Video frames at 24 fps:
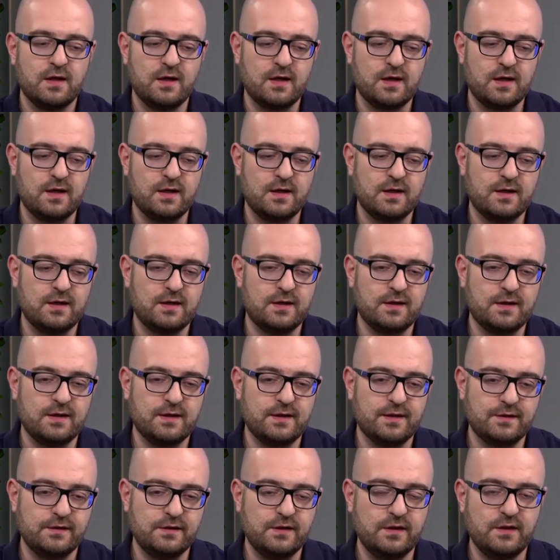
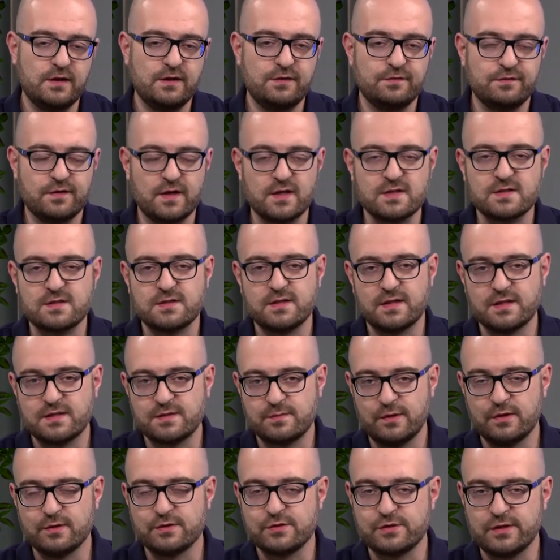the Fastex
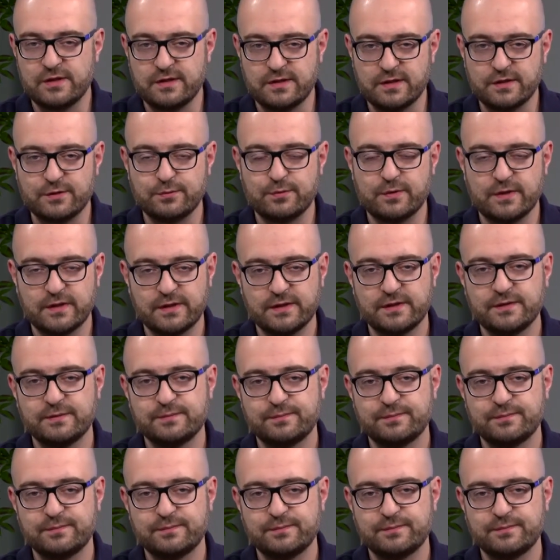blockchain network.